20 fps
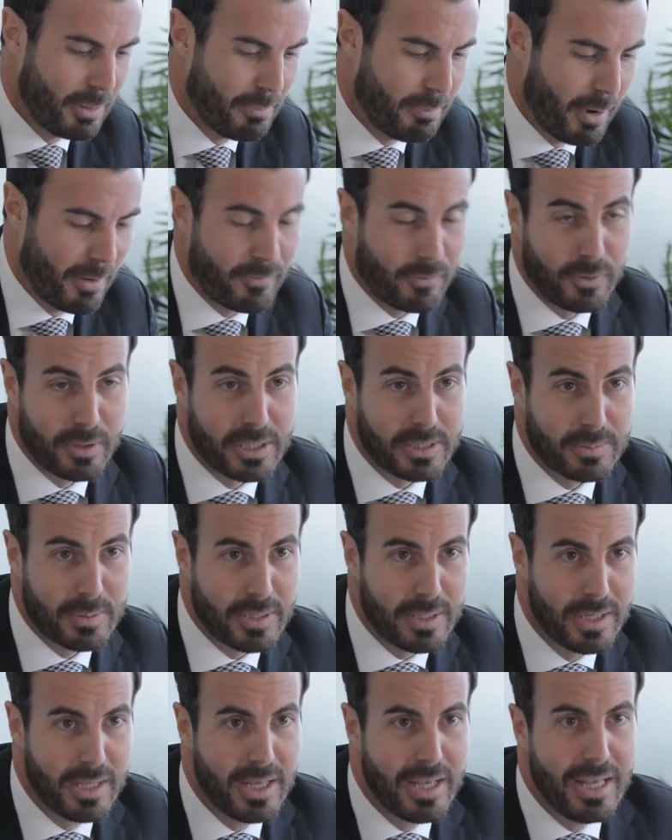is it
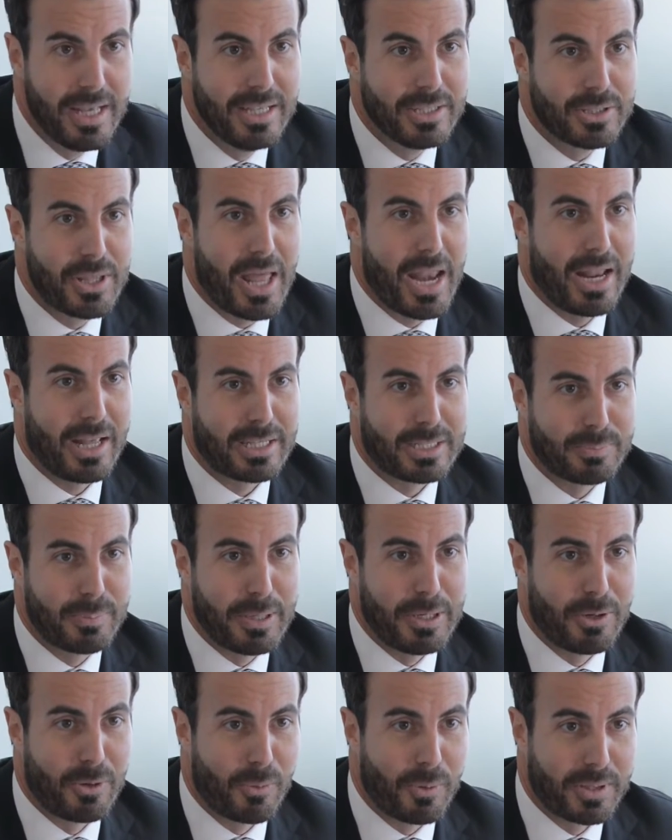illegal, or is everything to code?